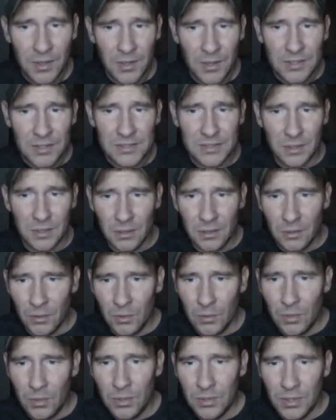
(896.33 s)

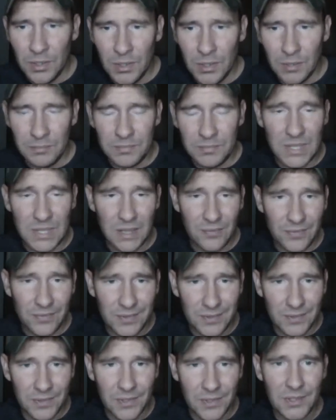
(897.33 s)
So
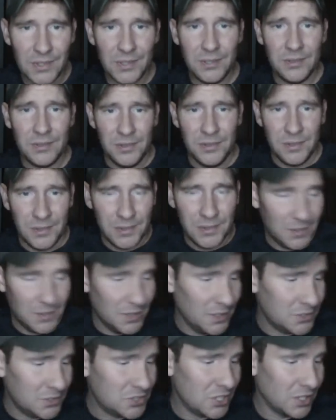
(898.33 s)
definitely
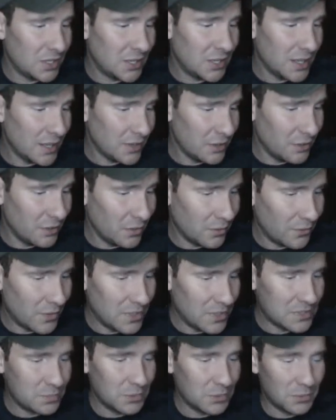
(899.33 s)
check out our
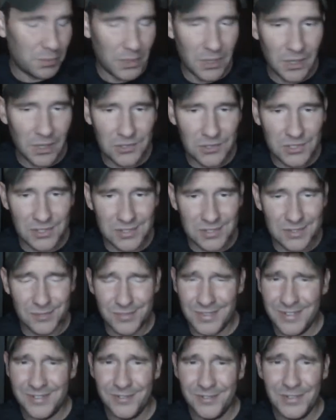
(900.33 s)
Facebook page because
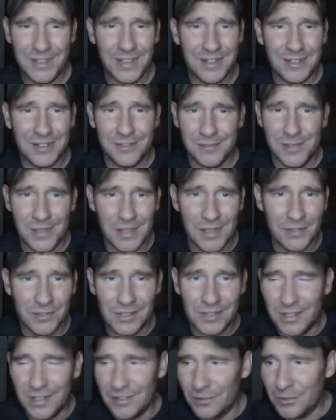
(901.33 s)
we got to go live
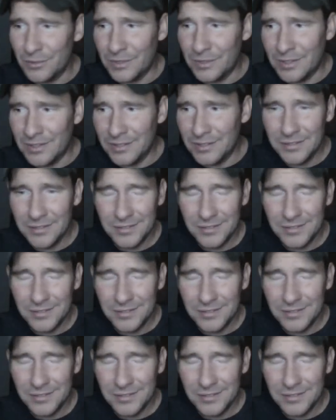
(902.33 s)
on Halloween.